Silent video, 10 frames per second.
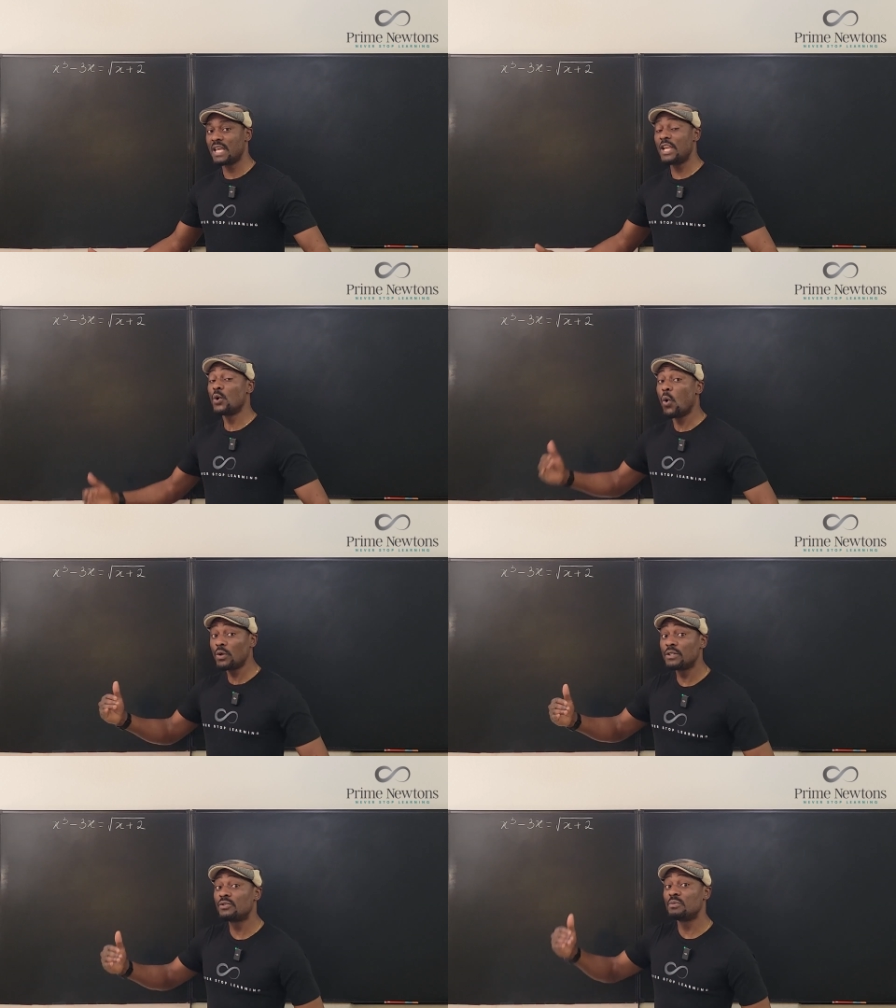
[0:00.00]
In
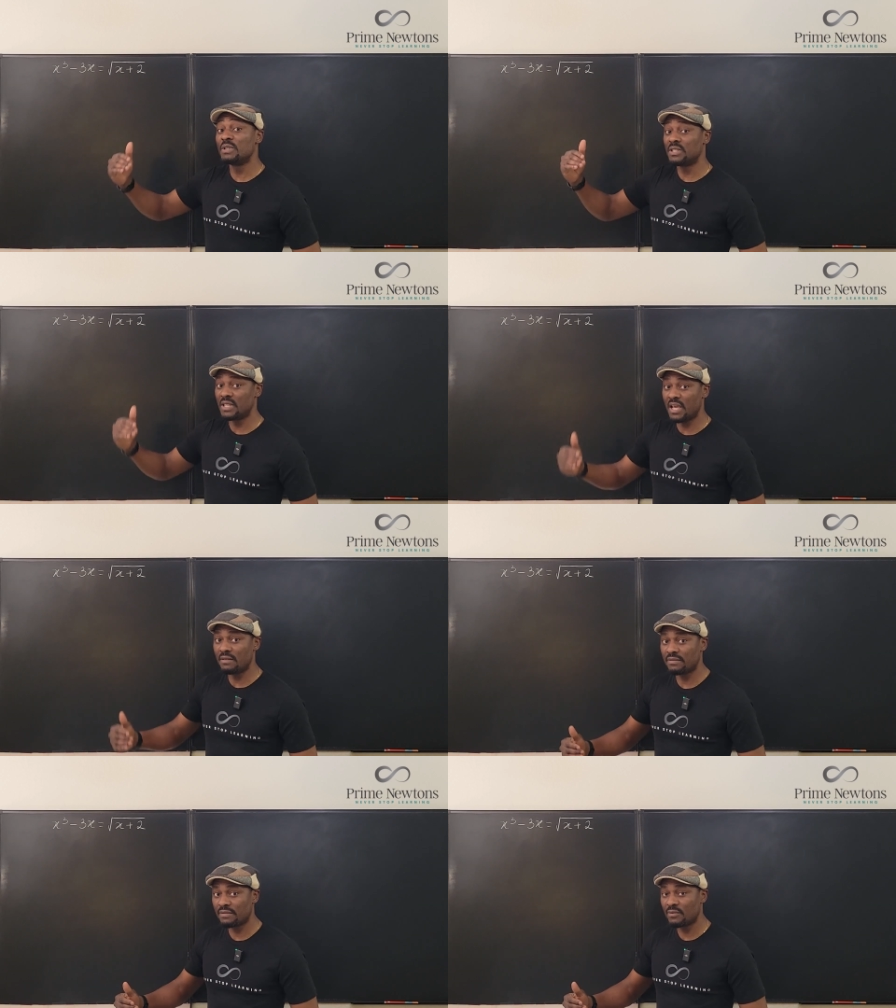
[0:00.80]
order to be
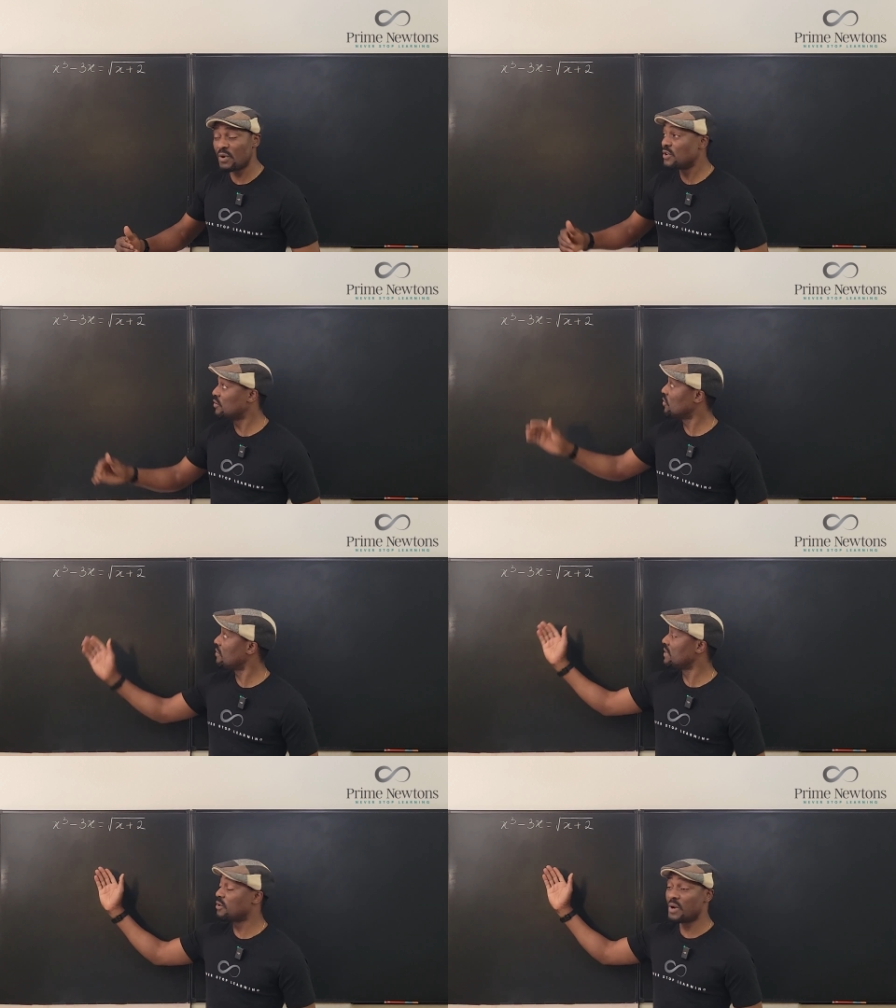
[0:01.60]
safe, when you
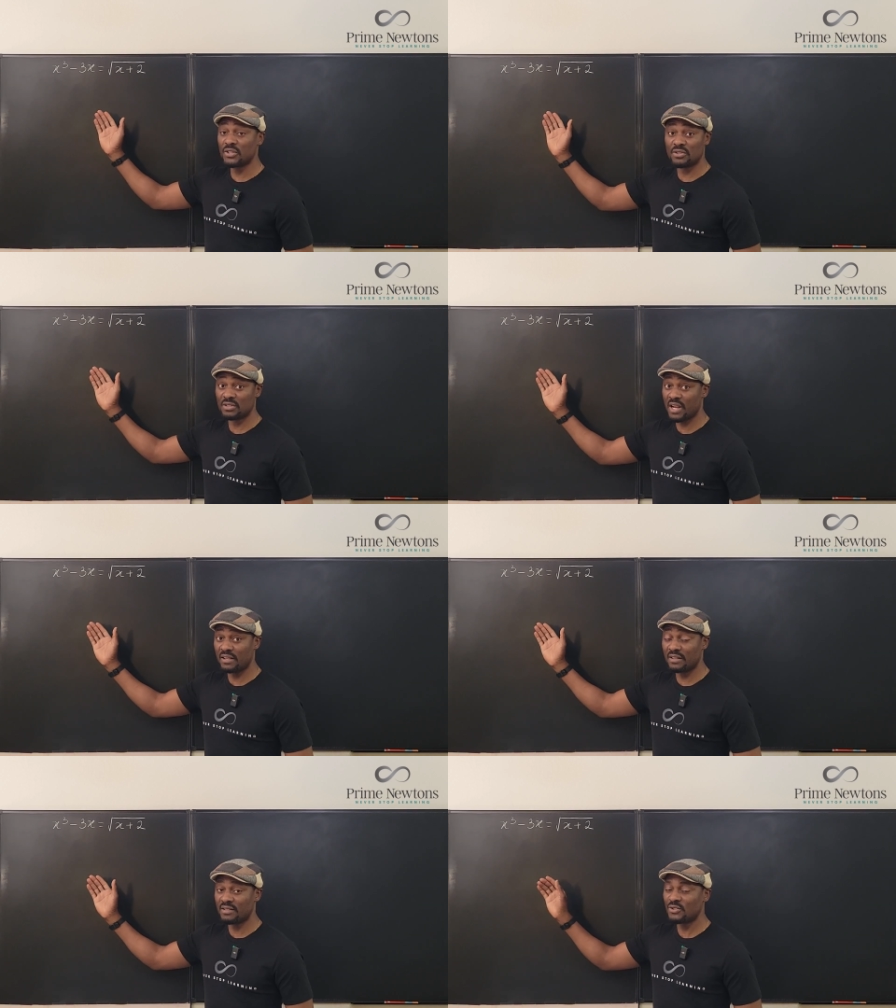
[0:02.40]
solve equations
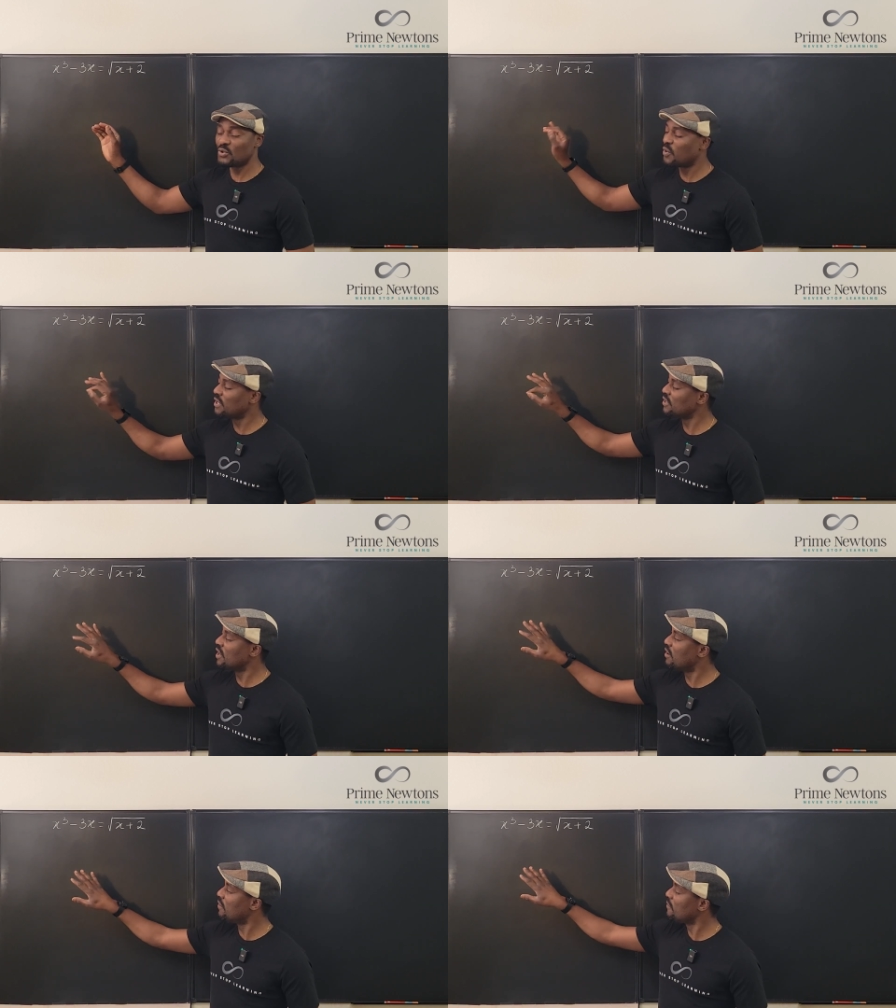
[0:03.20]
like this, you want to
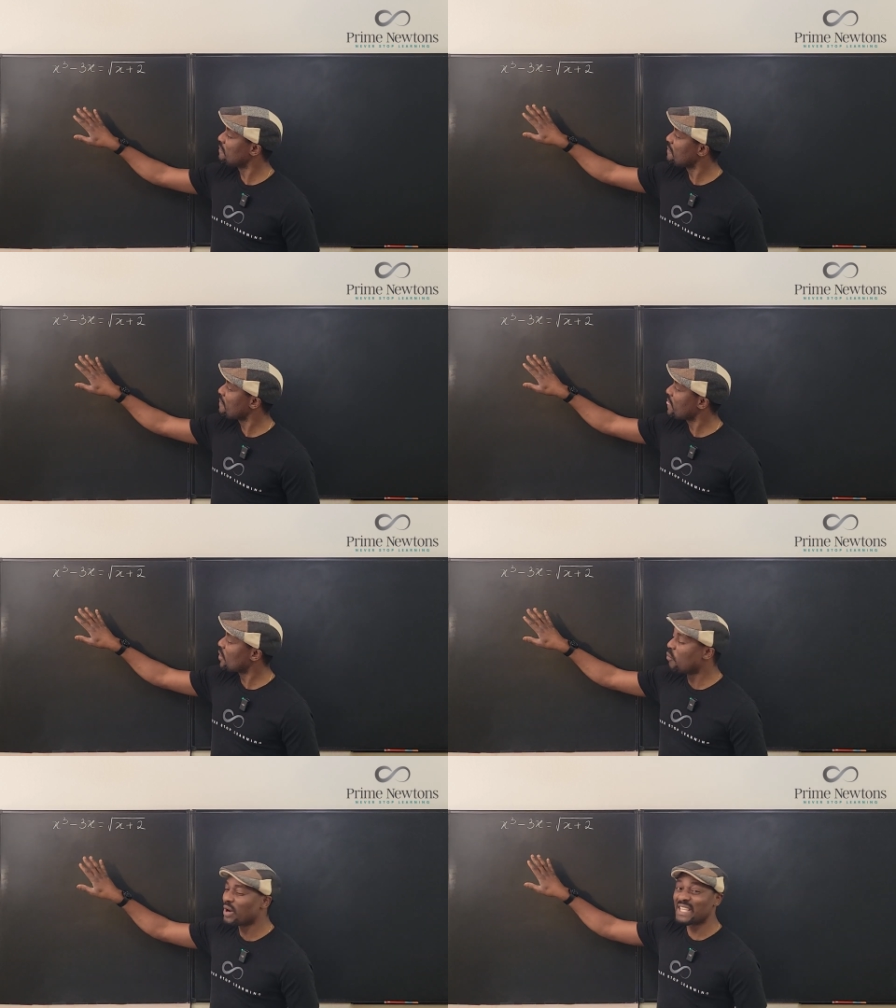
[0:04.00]
know
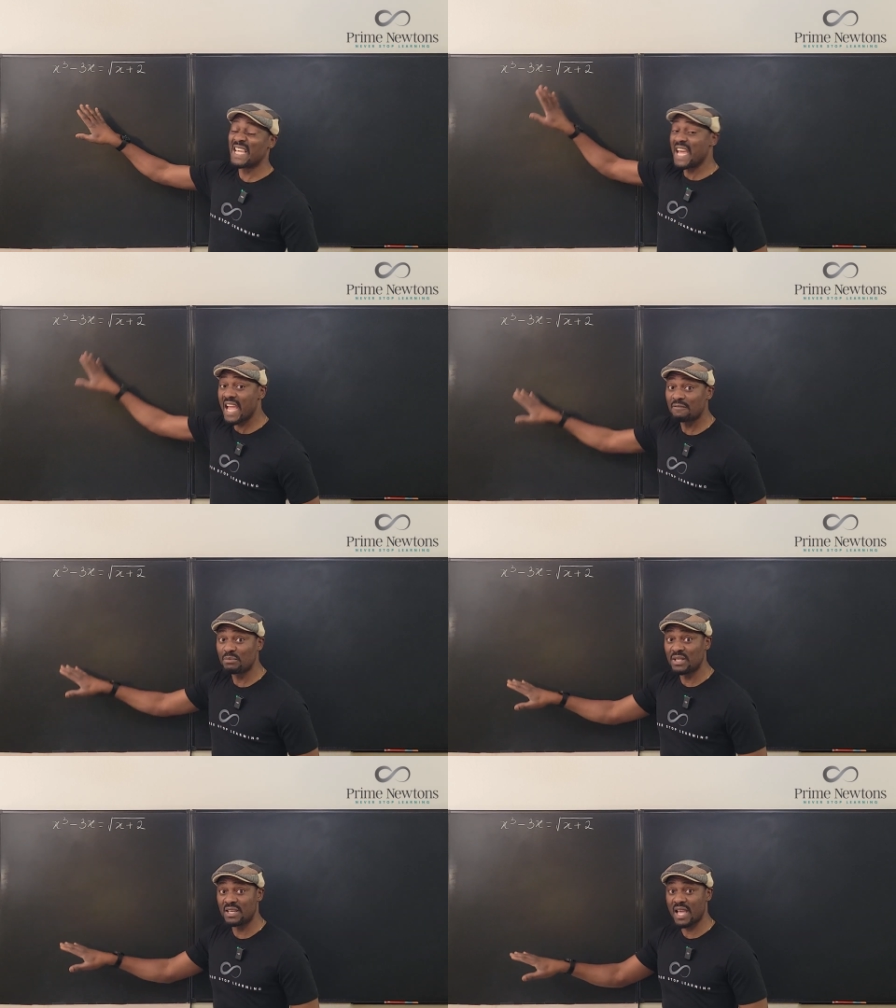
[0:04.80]
what can
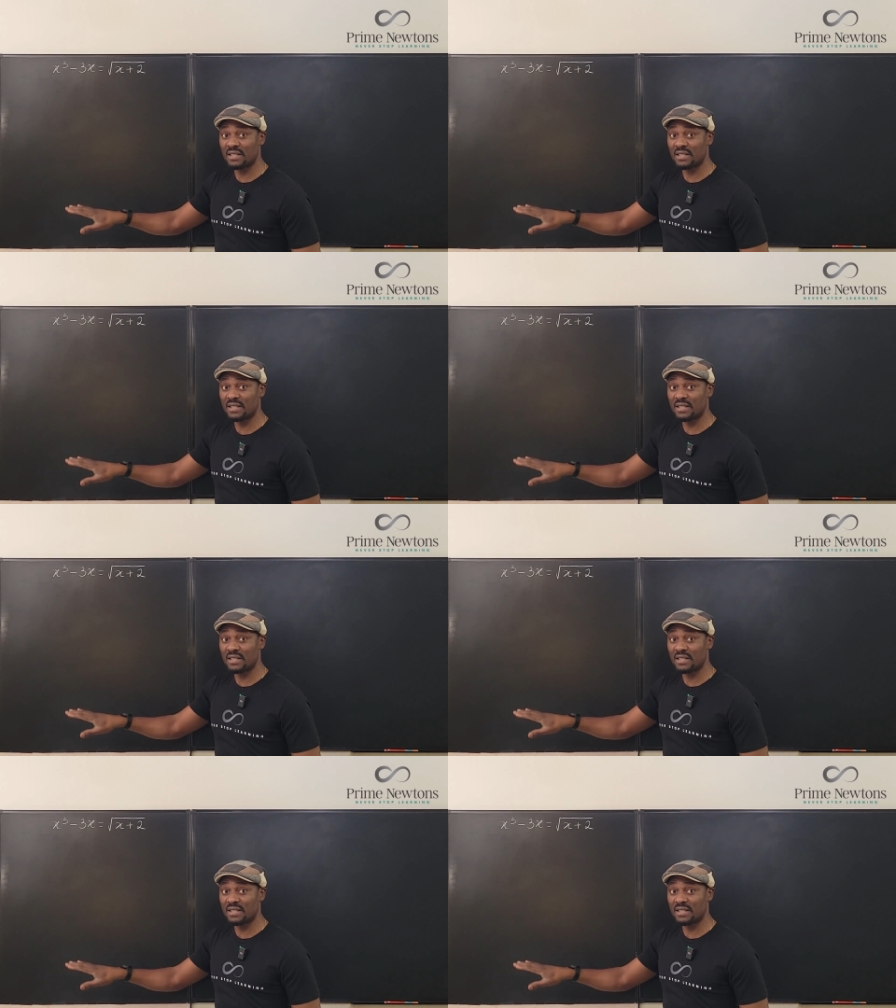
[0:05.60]
be the